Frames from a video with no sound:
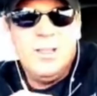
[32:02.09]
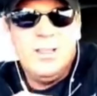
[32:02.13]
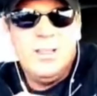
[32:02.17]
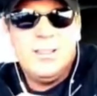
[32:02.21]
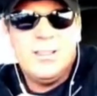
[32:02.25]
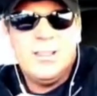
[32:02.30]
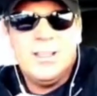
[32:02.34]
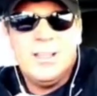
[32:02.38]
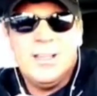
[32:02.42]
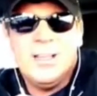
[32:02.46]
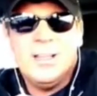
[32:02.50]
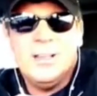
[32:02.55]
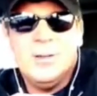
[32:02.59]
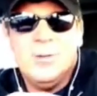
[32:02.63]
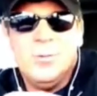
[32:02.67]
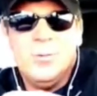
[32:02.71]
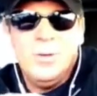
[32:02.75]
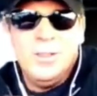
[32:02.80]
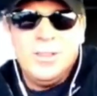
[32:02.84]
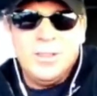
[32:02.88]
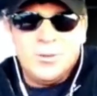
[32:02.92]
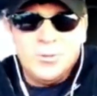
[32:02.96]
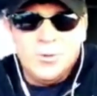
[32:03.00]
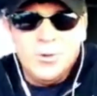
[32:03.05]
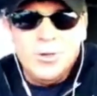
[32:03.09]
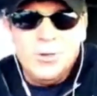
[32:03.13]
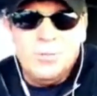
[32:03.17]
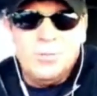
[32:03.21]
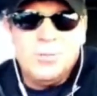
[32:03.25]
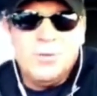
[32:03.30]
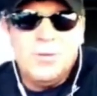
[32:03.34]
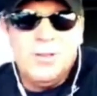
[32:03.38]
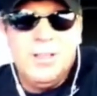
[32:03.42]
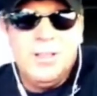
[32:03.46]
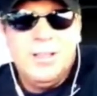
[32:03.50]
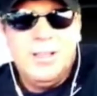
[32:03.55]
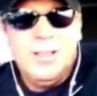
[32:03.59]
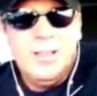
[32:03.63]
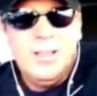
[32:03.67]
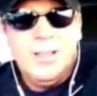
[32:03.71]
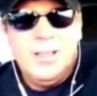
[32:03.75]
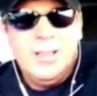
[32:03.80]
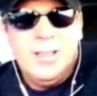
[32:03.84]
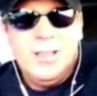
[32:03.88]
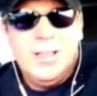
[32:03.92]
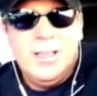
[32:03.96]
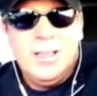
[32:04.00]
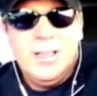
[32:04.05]
with a group.
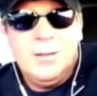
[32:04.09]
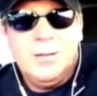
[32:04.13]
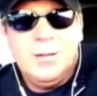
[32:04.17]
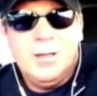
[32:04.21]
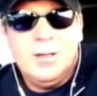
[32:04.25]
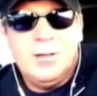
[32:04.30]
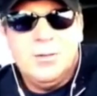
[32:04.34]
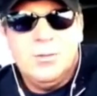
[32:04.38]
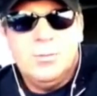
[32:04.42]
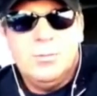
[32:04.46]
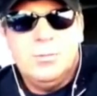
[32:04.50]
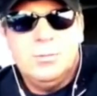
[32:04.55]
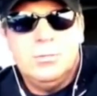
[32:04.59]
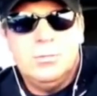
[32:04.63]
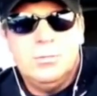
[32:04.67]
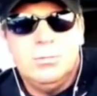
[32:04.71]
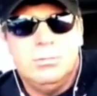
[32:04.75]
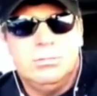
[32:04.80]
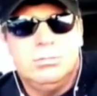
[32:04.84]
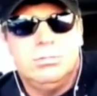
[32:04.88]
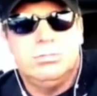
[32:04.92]
And I'm like, ooh.